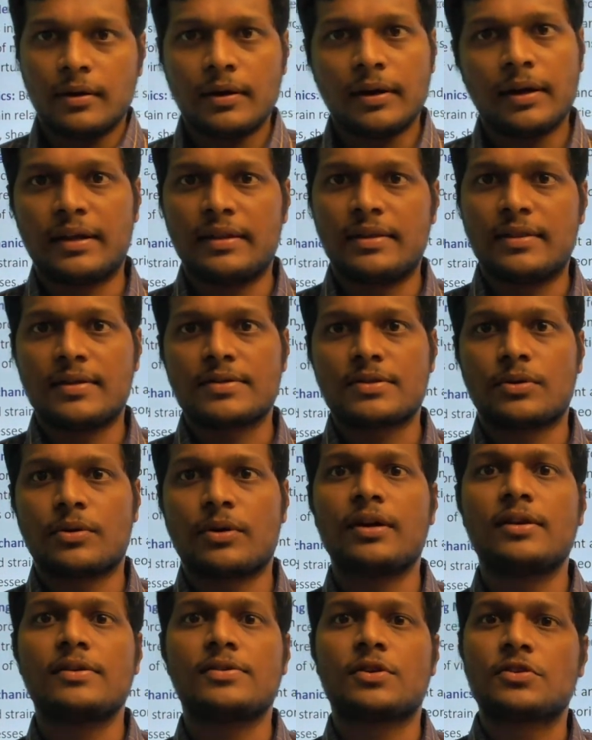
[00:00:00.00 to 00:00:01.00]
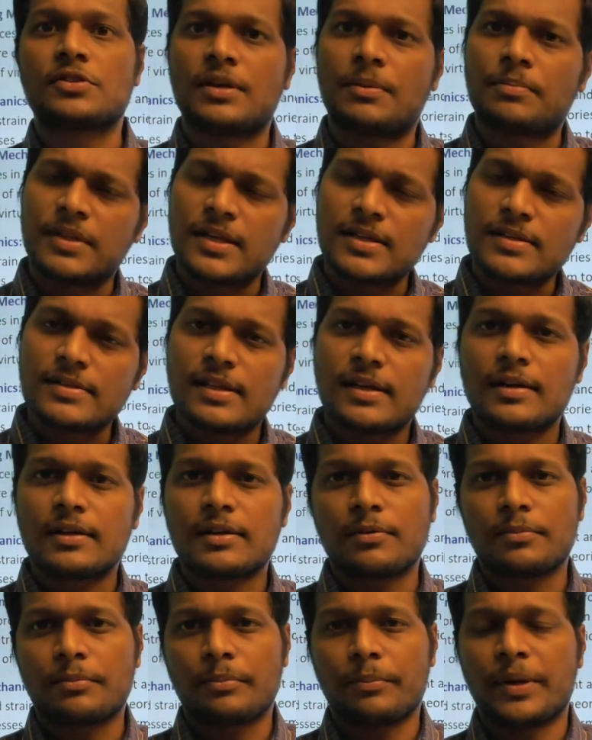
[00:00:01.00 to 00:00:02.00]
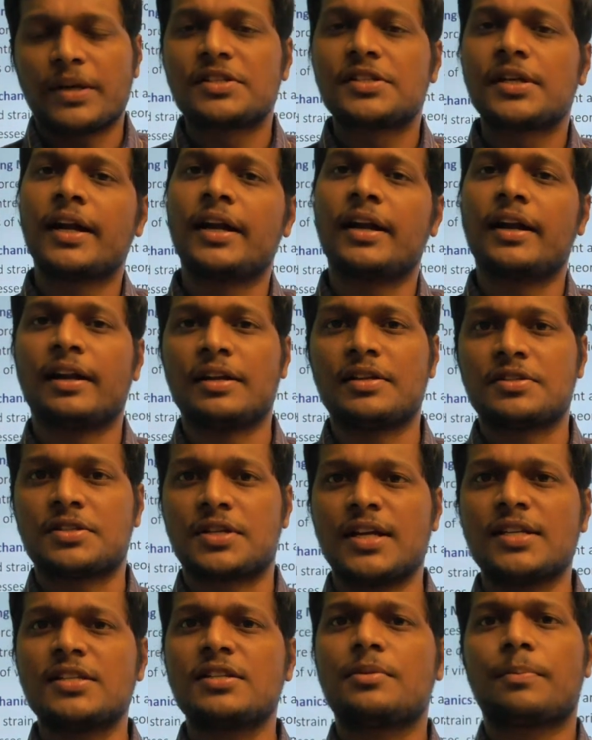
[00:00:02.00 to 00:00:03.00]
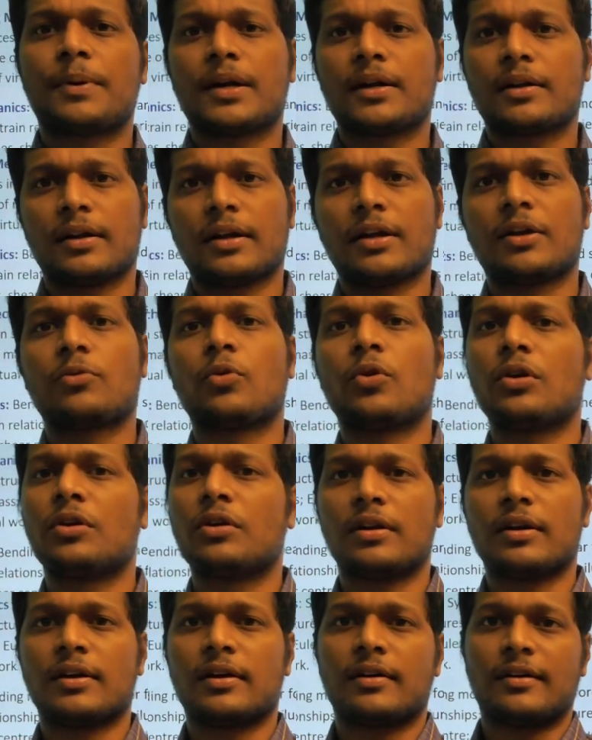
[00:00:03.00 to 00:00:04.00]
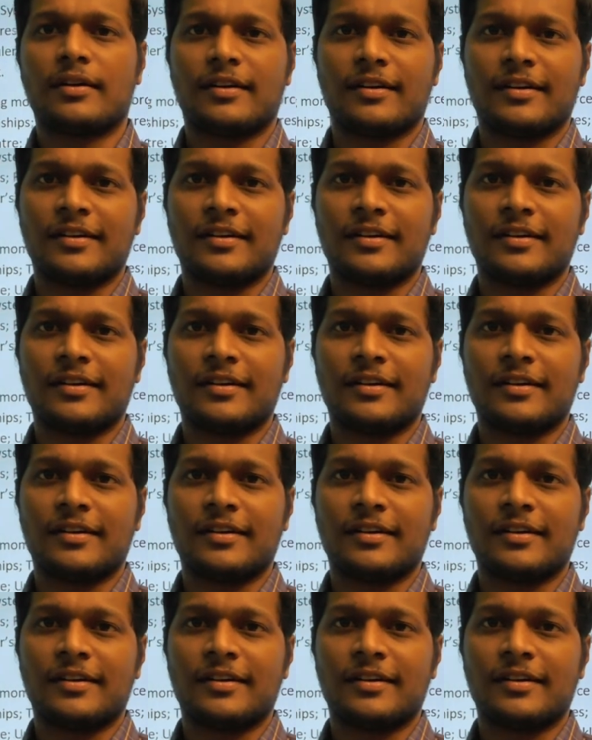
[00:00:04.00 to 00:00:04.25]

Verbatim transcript: in this okay so some things they mentioned it is changed but it won't uh,